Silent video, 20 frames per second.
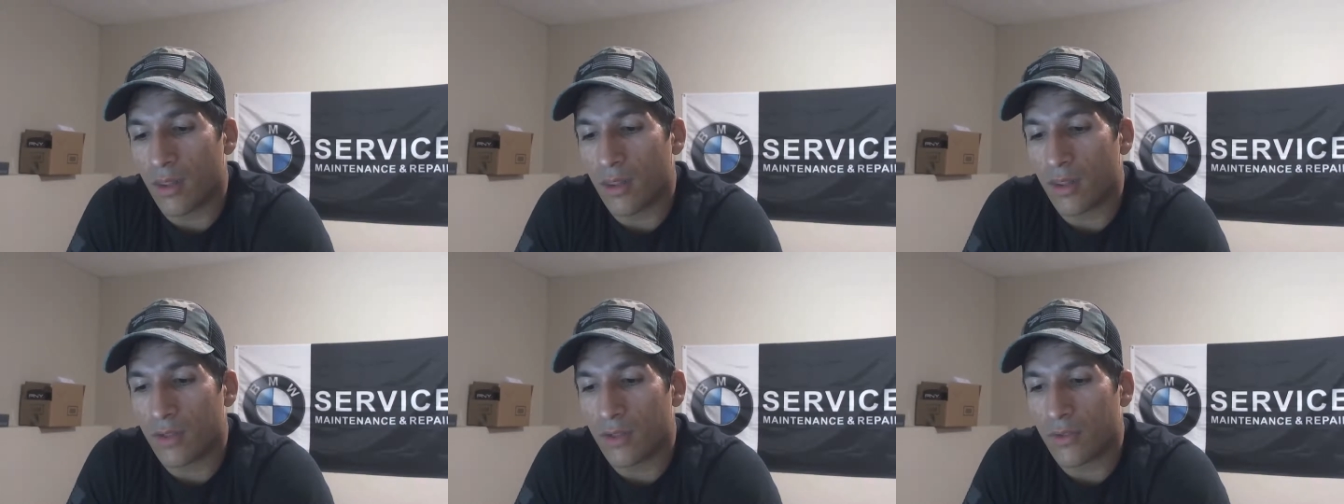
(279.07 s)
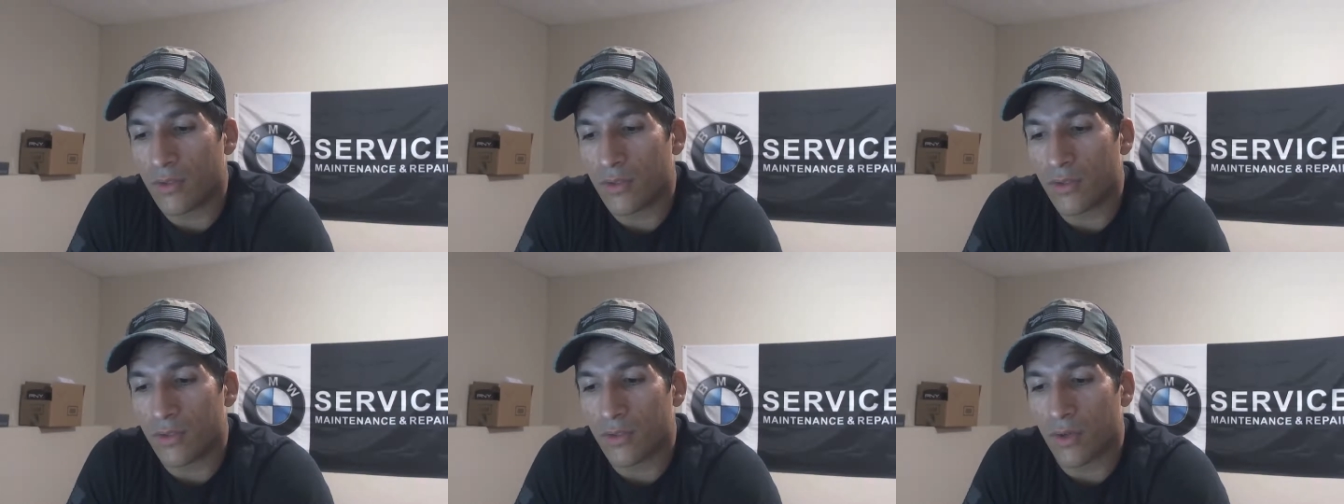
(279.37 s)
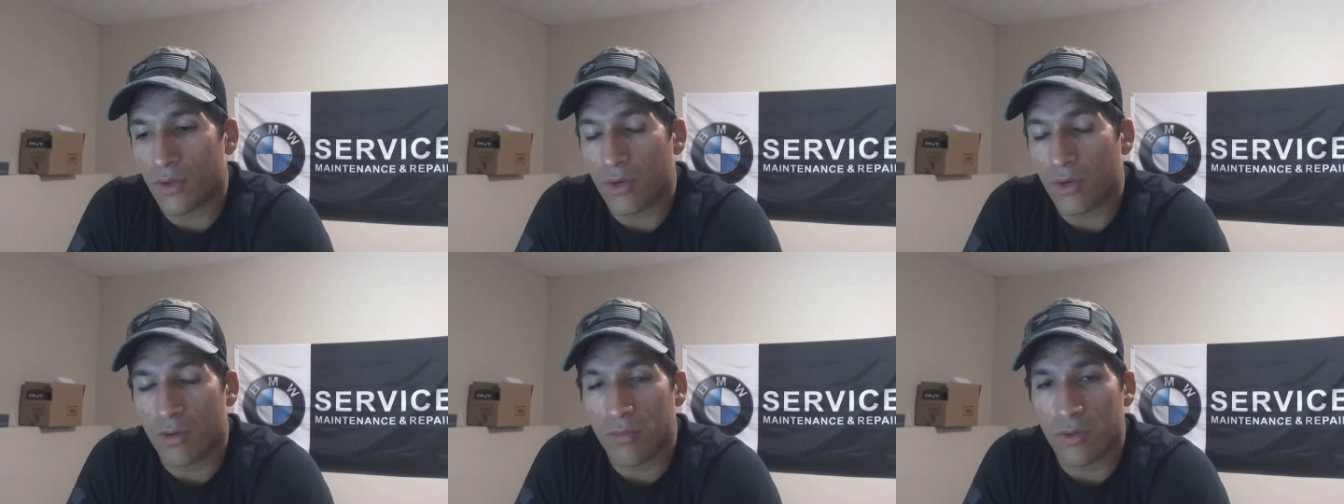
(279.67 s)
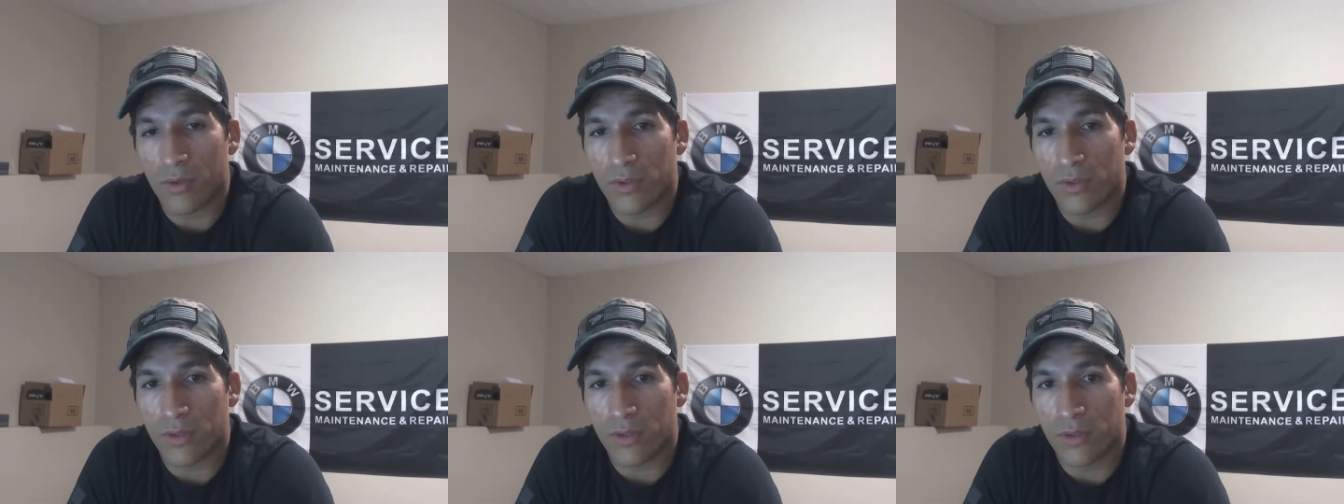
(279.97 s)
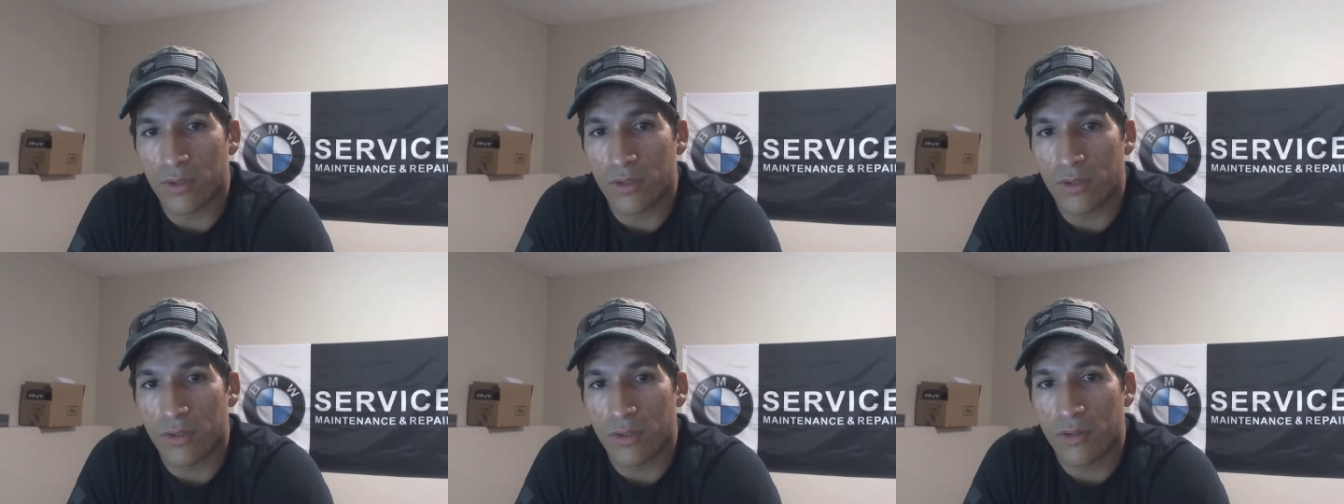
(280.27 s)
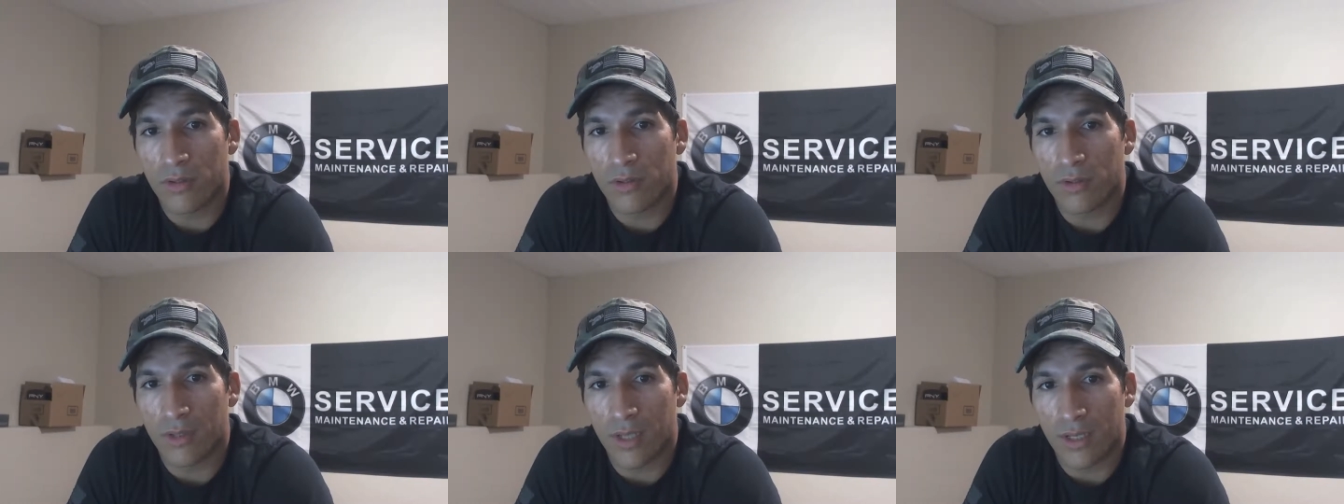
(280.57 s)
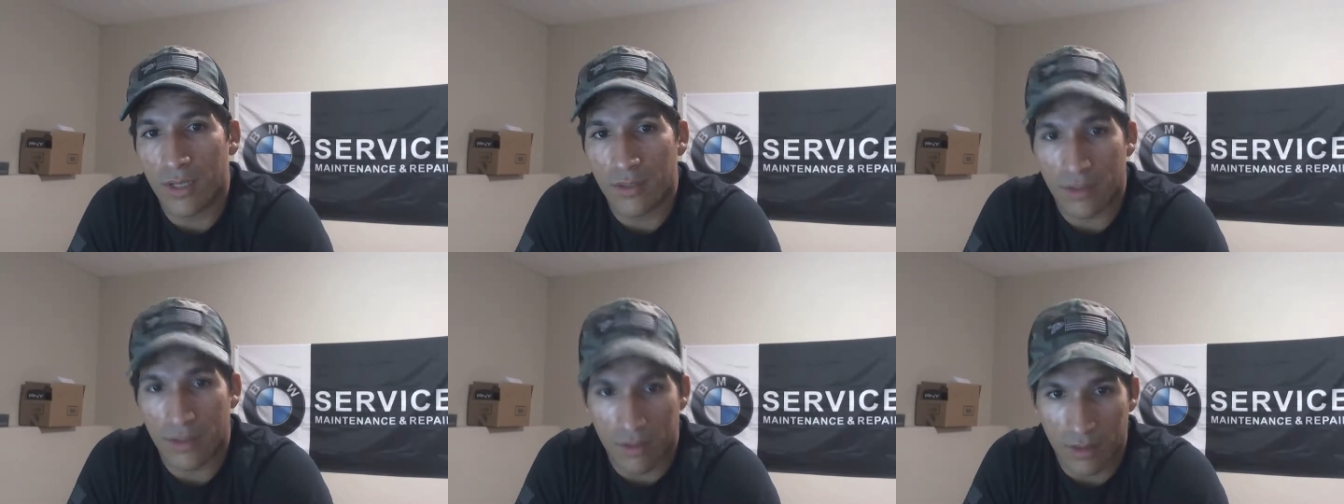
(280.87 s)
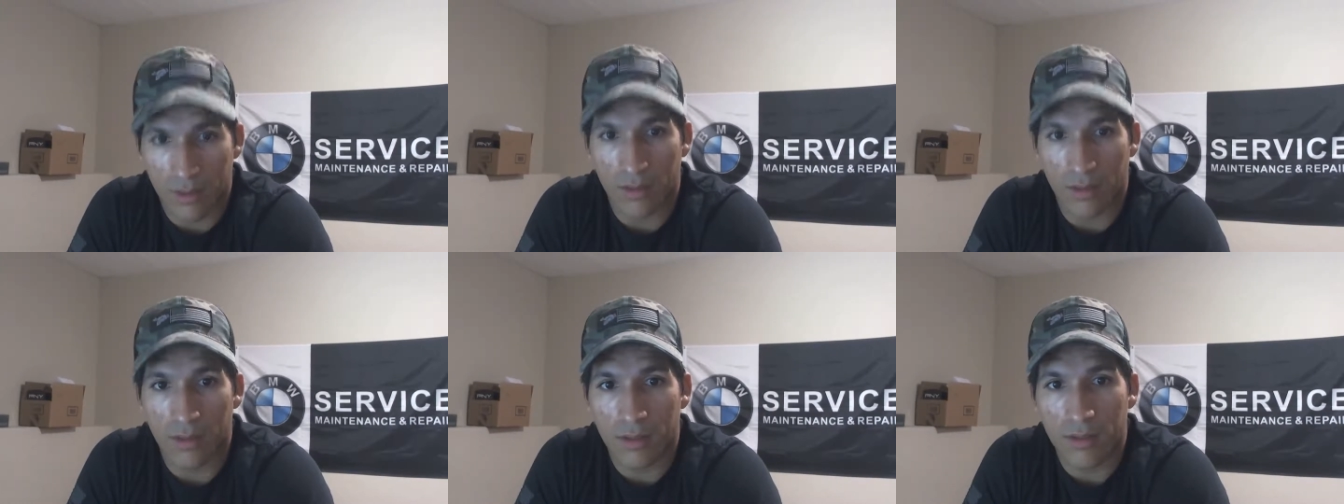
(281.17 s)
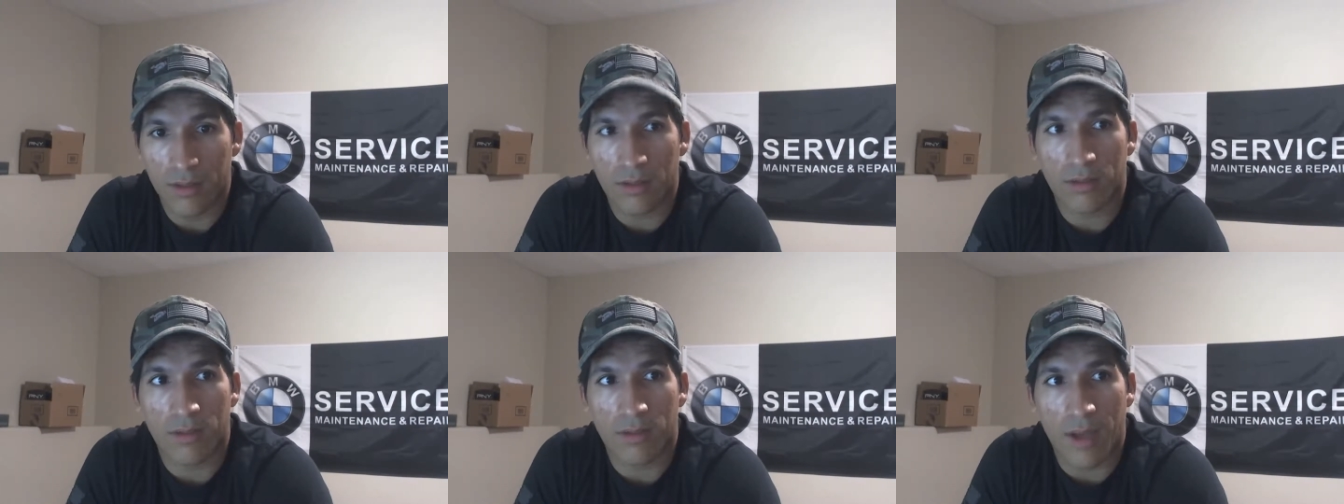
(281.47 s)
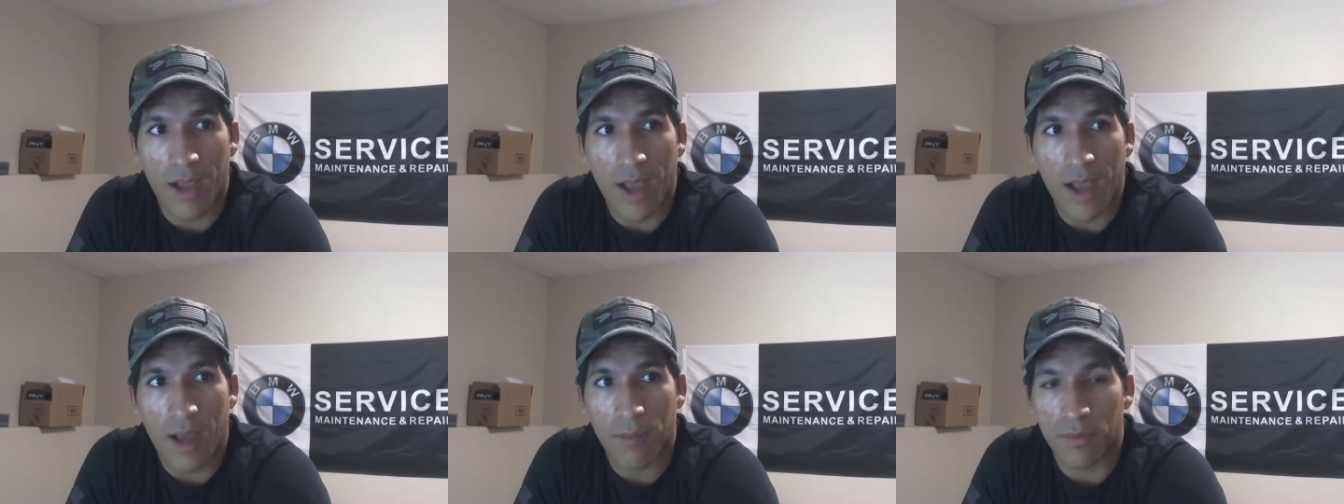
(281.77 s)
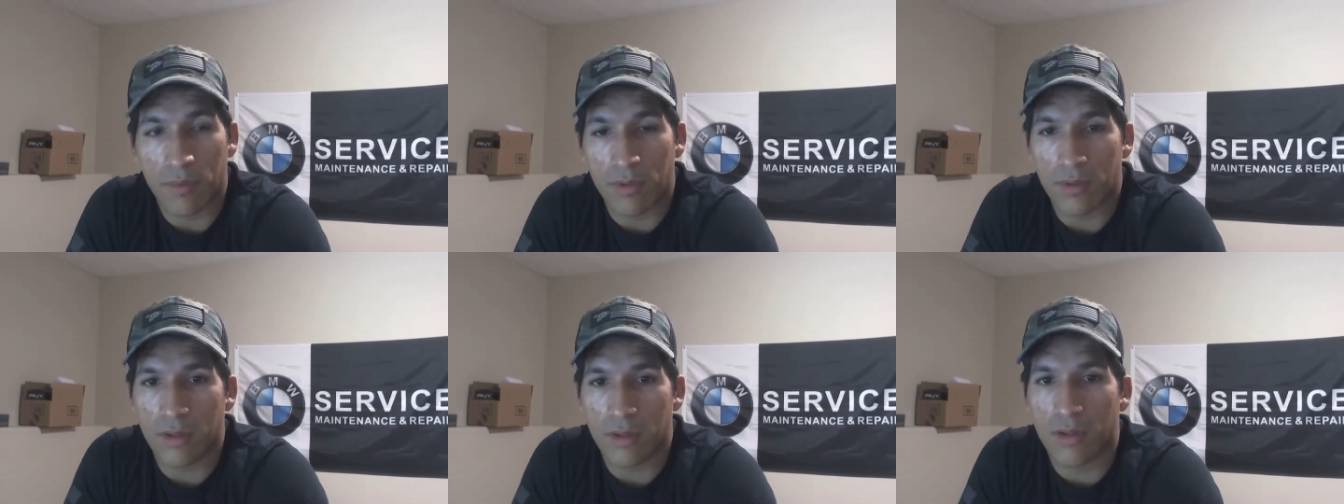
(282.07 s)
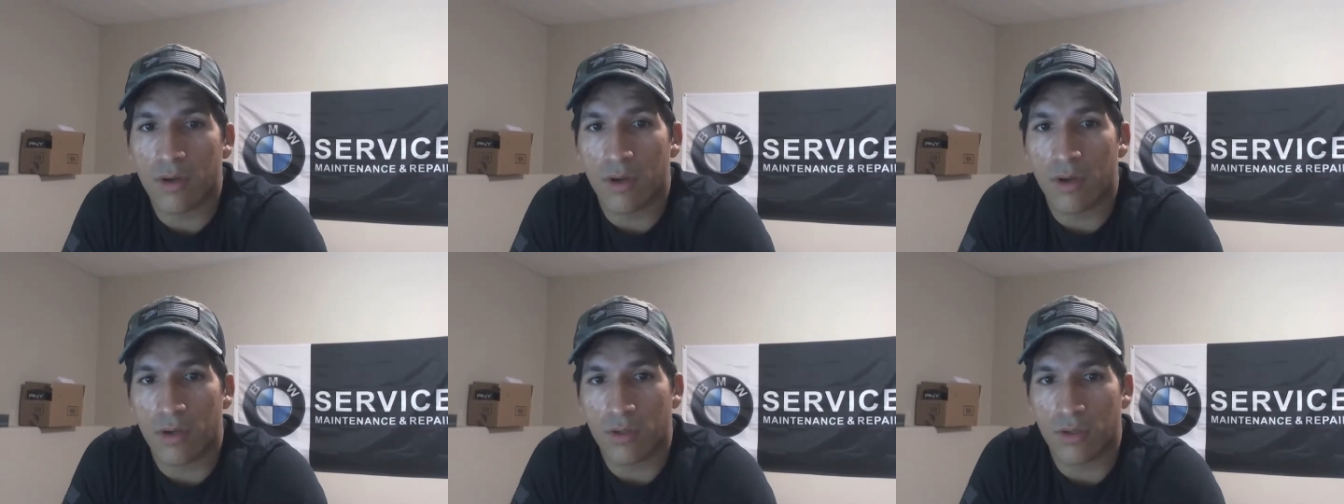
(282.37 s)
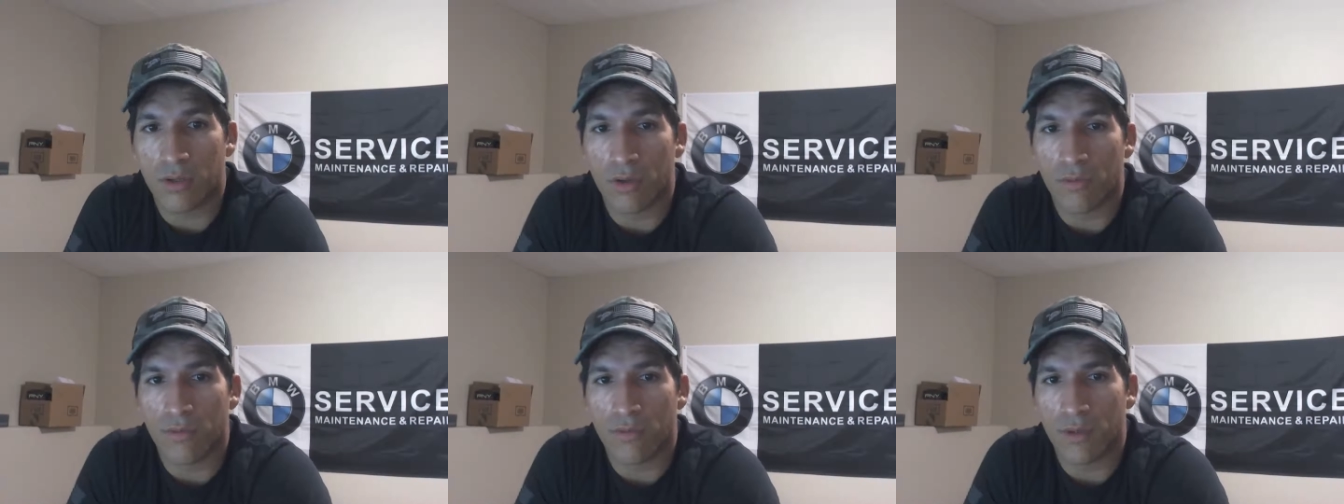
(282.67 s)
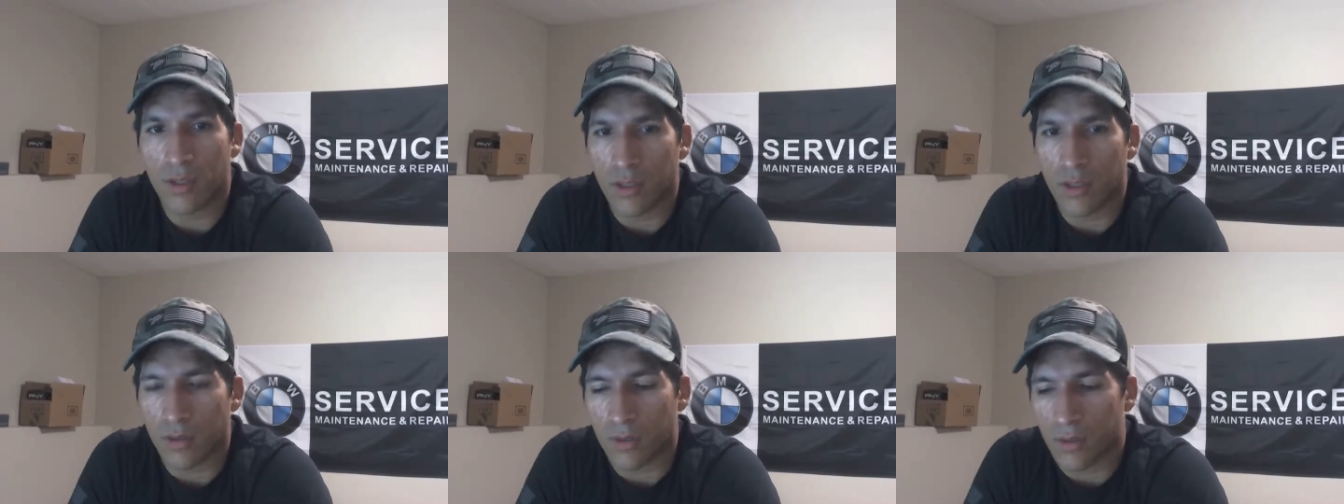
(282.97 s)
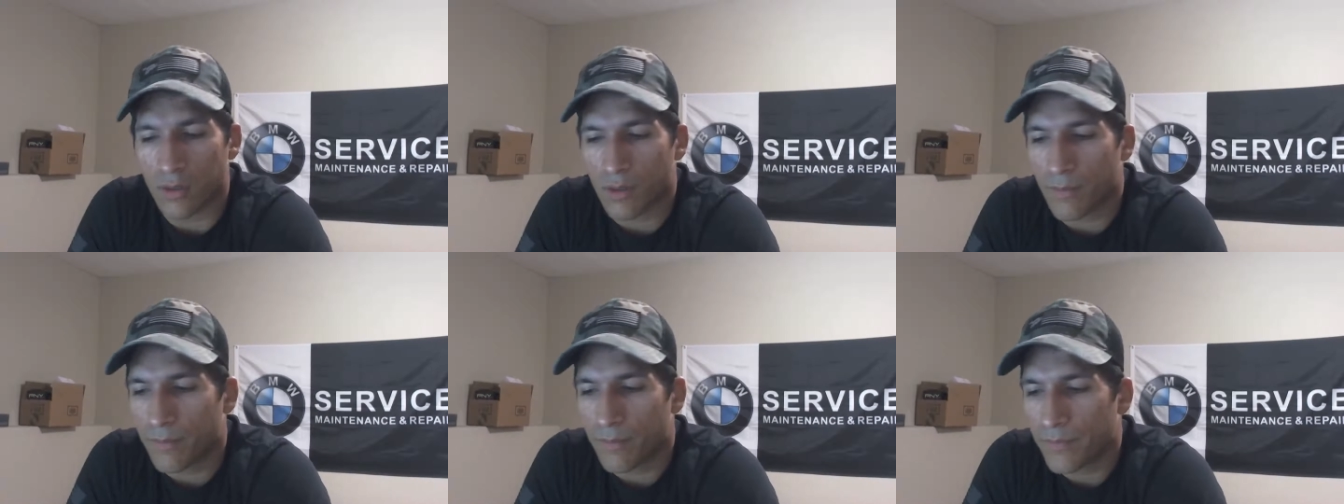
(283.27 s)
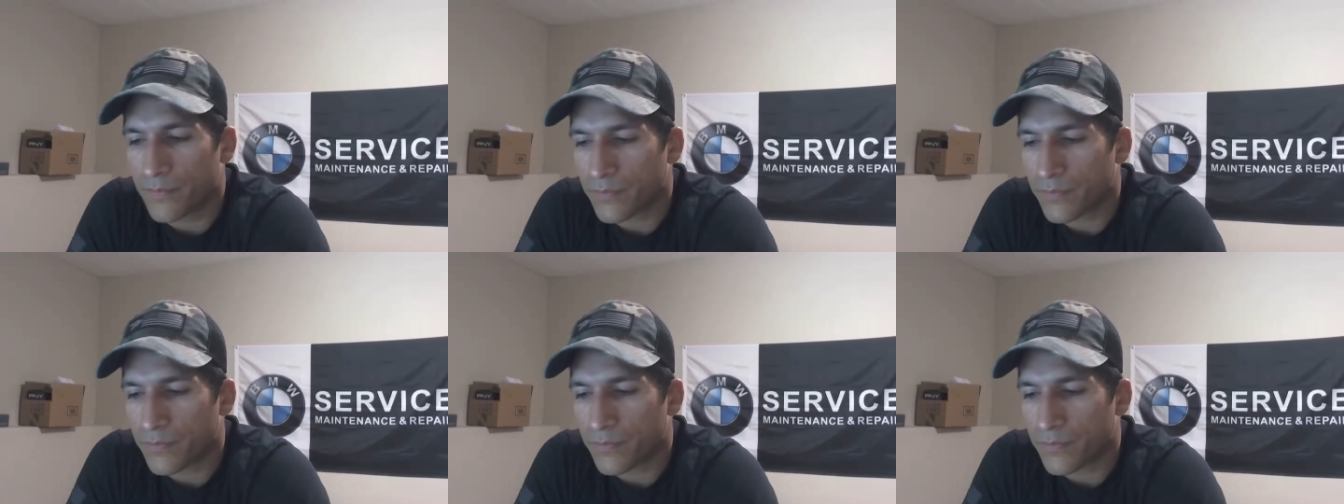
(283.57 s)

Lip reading: this is almost destined to happen on your vehicle.